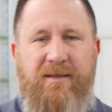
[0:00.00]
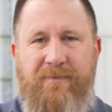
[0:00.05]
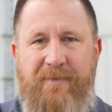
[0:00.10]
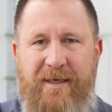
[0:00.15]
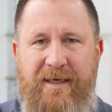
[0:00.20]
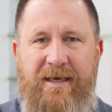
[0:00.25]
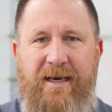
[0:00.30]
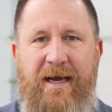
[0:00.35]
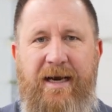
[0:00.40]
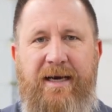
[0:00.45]
to
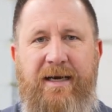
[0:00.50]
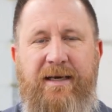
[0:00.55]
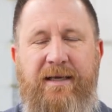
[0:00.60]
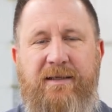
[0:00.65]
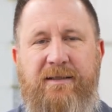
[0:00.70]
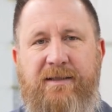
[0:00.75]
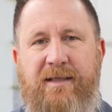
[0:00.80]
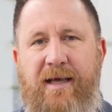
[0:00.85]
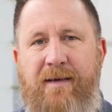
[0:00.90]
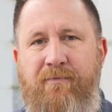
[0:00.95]
mid
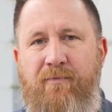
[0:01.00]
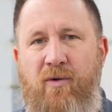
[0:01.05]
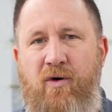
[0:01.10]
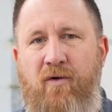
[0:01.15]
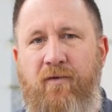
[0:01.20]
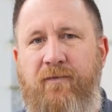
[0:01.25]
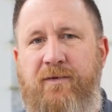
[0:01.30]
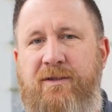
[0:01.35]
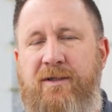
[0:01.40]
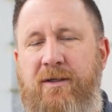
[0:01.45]
90s, they
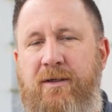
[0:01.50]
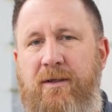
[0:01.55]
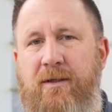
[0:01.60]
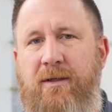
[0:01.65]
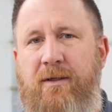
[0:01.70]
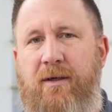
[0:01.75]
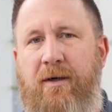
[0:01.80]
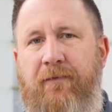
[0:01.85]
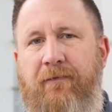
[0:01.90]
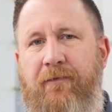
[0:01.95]
moved to
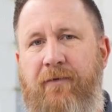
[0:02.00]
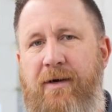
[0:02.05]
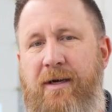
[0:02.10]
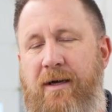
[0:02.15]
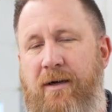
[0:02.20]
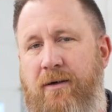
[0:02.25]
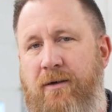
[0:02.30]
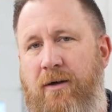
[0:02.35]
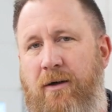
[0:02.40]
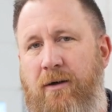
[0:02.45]
a
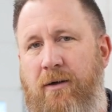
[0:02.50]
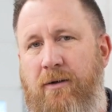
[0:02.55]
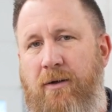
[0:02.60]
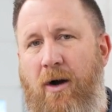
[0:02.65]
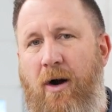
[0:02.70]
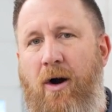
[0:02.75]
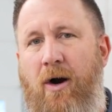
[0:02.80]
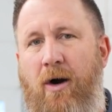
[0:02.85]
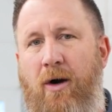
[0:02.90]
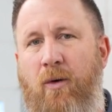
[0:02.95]
Freon called
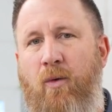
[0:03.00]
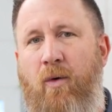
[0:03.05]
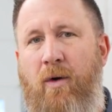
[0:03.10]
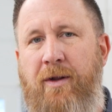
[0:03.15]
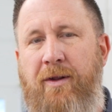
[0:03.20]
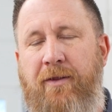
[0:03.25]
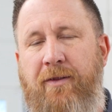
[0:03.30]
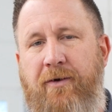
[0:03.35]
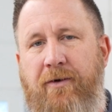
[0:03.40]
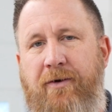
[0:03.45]

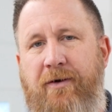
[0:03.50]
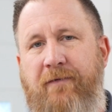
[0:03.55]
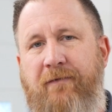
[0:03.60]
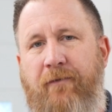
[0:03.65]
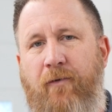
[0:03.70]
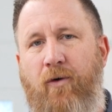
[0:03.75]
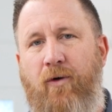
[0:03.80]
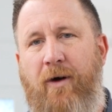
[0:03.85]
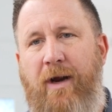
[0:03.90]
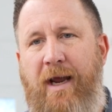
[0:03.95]

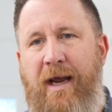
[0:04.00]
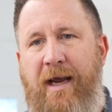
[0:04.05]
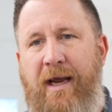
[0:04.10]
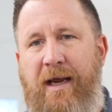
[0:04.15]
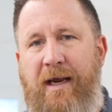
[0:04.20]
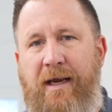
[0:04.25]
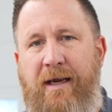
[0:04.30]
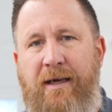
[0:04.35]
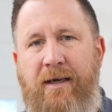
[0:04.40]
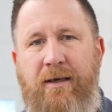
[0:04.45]

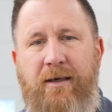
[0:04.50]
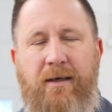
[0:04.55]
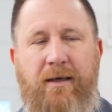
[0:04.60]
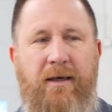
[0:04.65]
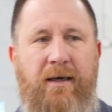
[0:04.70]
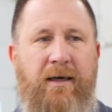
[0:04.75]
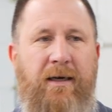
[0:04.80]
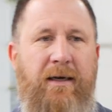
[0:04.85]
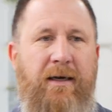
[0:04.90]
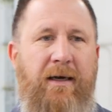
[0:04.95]
R134A.
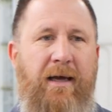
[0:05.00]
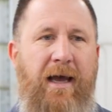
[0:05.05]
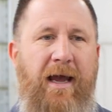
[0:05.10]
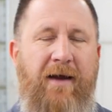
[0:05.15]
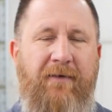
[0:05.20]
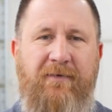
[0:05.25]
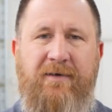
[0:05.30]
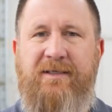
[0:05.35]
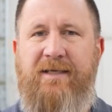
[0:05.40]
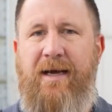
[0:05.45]

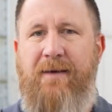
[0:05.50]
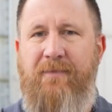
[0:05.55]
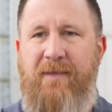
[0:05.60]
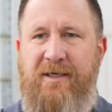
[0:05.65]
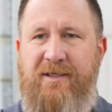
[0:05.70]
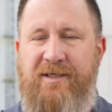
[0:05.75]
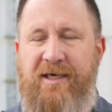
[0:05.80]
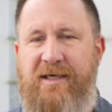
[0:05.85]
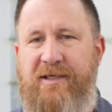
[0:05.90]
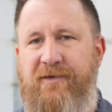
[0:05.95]
Every time
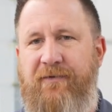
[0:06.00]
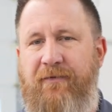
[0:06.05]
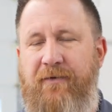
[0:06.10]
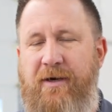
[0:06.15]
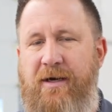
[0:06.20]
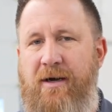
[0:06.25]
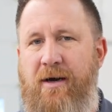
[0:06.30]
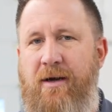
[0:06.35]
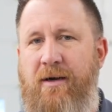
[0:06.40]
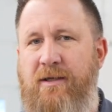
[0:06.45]
they change
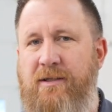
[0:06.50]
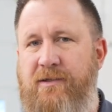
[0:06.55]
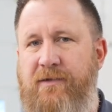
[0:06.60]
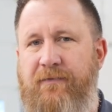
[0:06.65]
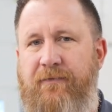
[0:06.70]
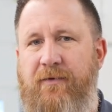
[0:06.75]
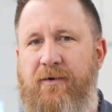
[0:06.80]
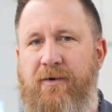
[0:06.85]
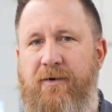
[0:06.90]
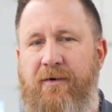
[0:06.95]
Freon, it's
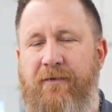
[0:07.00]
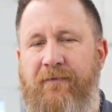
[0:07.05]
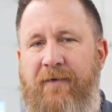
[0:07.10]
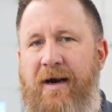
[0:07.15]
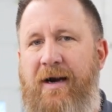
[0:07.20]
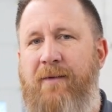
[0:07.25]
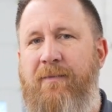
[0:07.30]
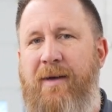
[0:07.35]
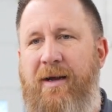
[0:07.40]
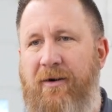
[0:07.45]
for
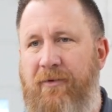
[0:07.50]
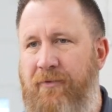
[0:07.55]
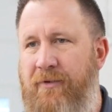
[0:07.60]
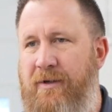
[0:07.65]
environmental